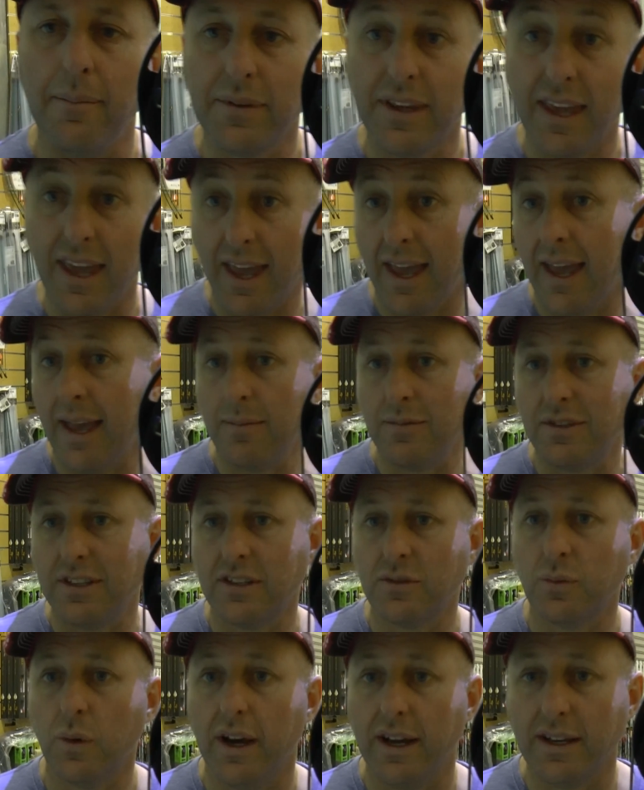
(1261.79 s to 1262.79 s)
cams
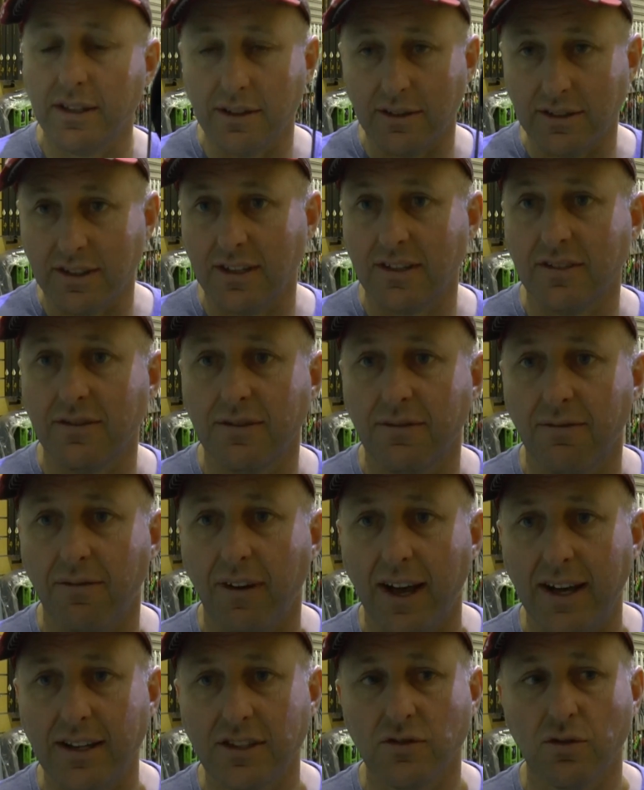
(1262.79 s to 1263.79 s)
this way, so it's a
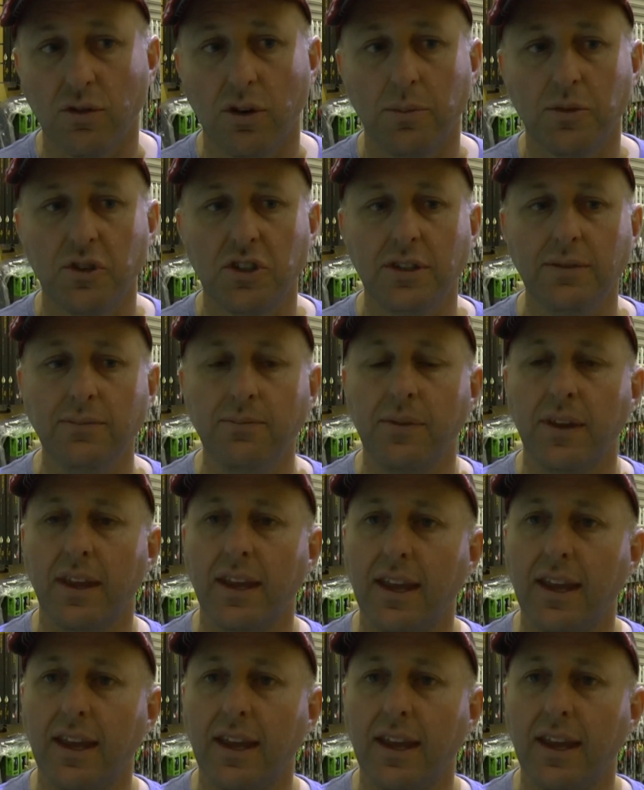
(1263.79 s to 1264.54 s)
faster option,